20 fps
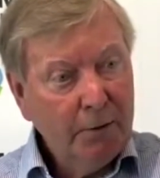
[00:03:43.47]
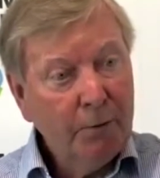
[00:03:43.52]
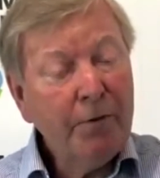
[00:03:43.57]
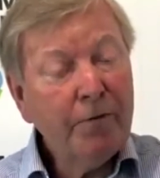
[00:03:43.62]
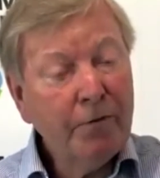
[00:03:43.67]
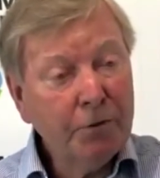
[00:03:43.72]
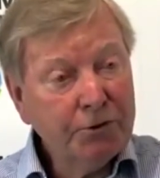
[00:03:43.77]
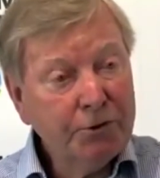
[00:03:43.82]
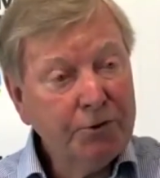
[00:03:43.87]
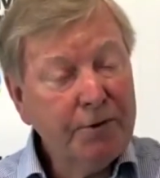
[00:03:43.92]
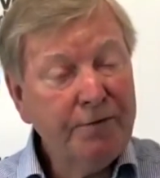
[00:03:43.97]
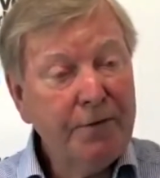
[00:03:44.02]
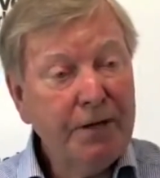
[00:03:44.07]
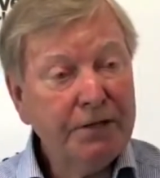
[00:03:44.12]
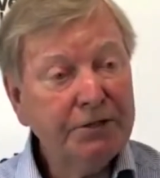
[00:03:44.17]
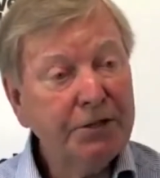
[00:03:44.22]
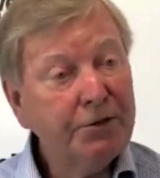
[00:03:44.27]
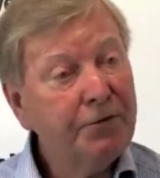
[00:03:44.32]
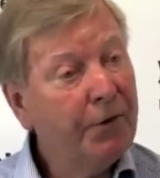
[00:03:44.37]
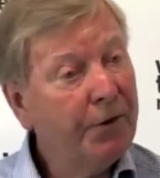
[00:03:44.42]
We've also
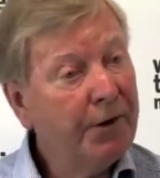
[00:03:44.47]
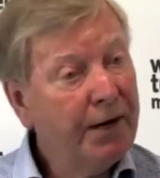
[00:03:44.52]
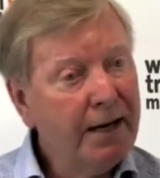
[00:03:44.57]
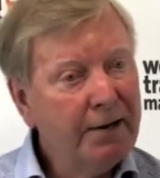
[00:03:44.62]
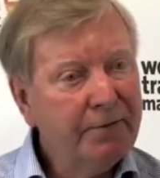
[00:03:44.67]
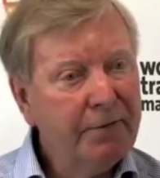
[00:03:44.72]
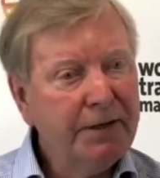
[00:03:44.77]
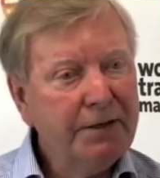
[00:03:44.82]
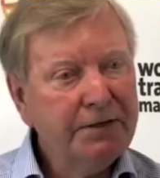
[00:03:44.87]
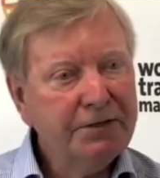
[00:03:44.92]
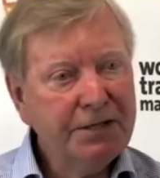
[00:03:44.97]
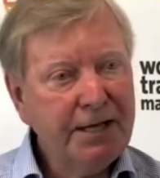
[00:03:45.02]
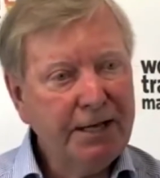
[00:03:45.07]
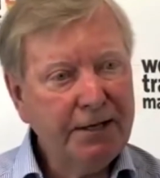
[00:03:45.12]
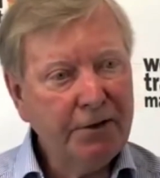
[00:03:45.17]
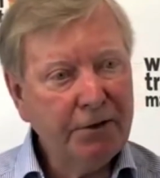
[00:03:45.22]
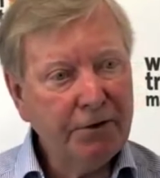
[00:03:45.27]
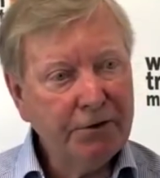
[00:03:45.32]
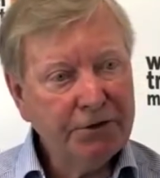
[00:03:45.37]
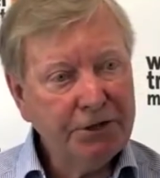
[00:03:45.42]
invested very heavily in
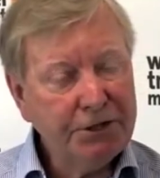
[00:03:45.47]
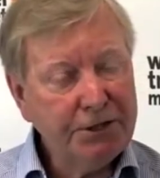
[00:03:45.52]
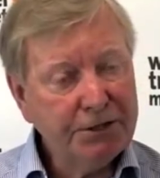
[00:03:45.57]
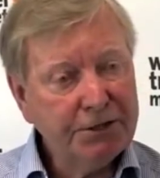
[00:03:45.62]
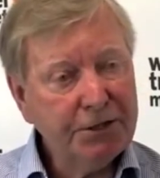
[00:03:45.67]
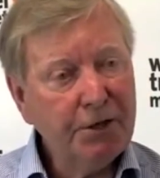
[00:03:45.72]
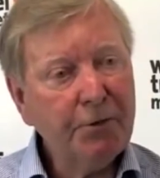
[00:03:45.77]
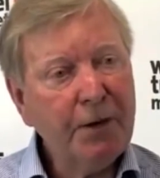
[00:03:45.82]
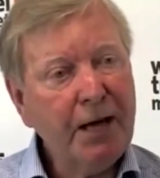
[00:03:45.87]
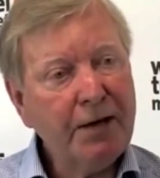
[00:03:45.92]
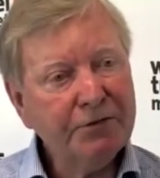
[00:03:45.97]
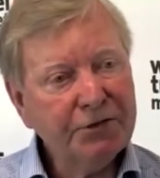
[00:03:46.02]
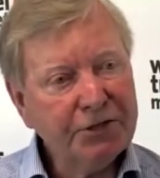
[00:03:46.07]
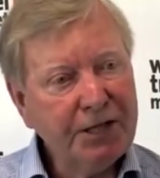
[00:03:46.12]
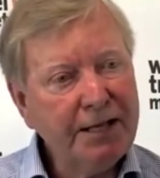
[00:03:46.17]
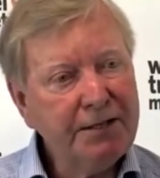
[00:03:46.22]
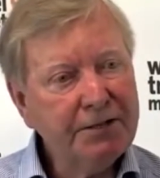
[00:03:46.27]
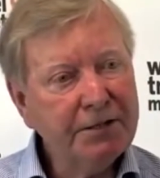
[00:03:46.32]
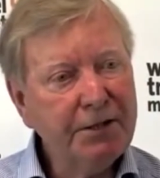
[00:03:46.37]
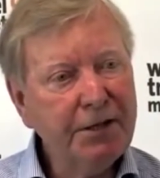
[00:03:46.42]
technology, so we have
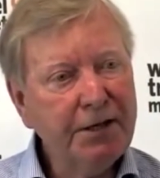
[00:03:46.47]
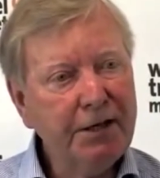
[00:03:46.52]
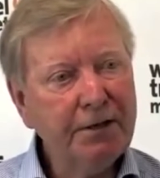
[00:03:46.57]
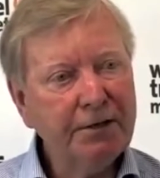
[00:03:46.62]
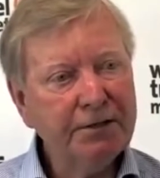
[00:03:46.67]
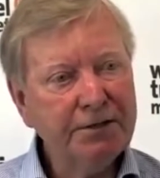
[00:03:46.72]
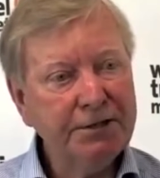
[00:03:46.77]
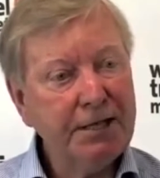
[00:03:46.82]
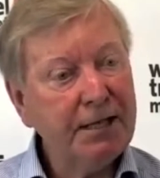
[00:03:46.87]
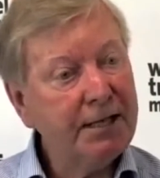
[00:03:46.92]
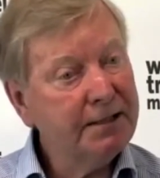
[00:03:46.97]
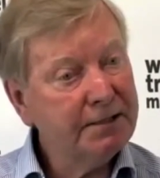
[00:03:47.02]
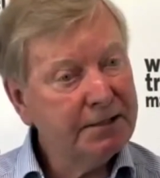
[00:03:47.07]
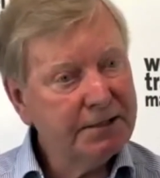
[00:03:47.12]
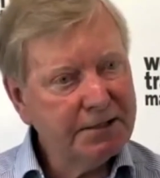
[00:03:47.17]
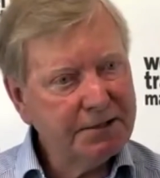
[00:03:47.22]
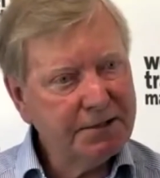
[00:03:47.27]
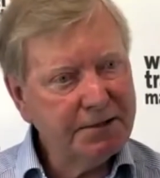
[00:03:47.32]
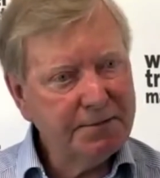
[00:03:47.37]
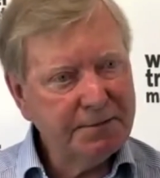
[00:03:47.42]
state-of-the-art selling
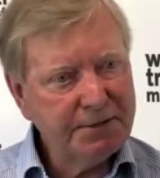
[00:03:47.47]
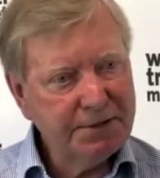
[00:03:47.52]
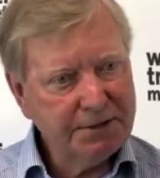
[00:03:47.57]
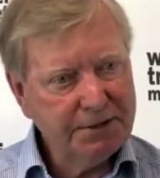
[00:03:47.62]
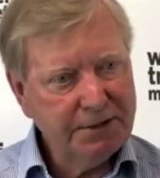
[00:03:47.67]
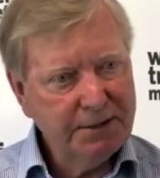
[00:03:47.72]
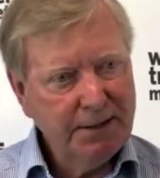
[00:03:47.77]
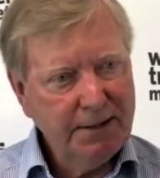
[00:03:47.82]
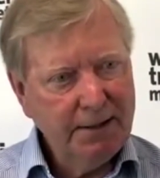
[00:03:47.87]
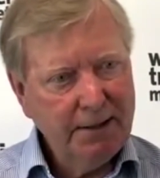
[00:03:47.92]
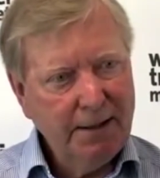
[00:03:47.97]
systems,